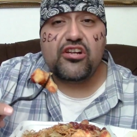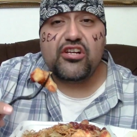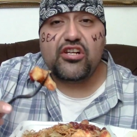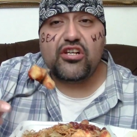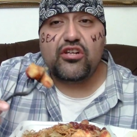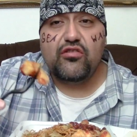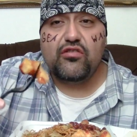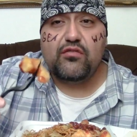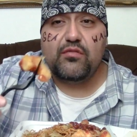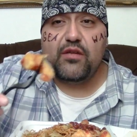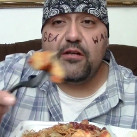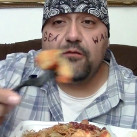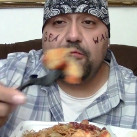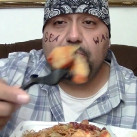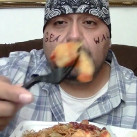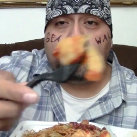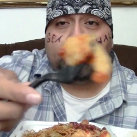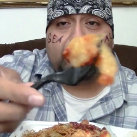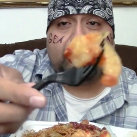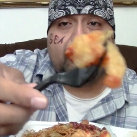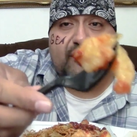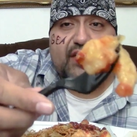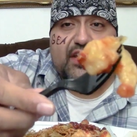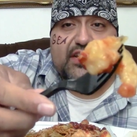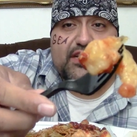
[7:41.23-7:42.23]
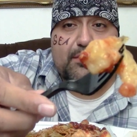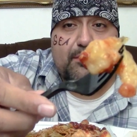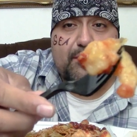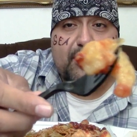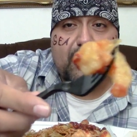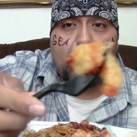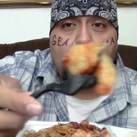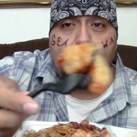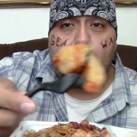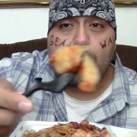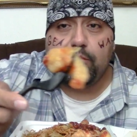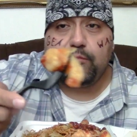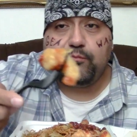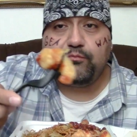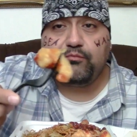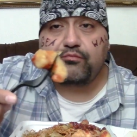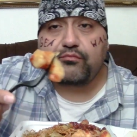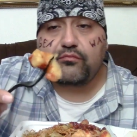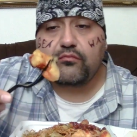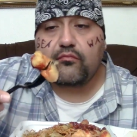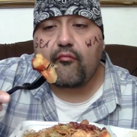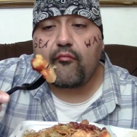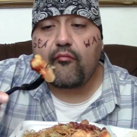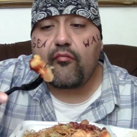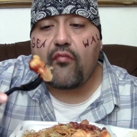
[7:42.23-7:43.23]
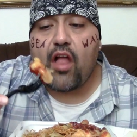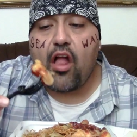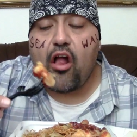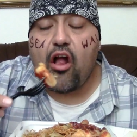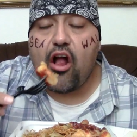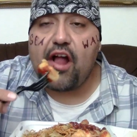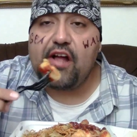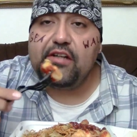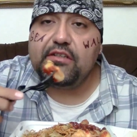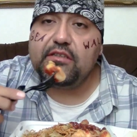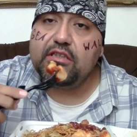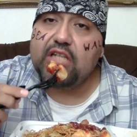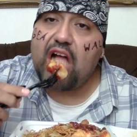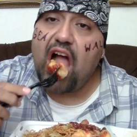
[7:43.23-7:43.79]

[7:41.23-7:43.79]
Excuse me. That's the beer. All right.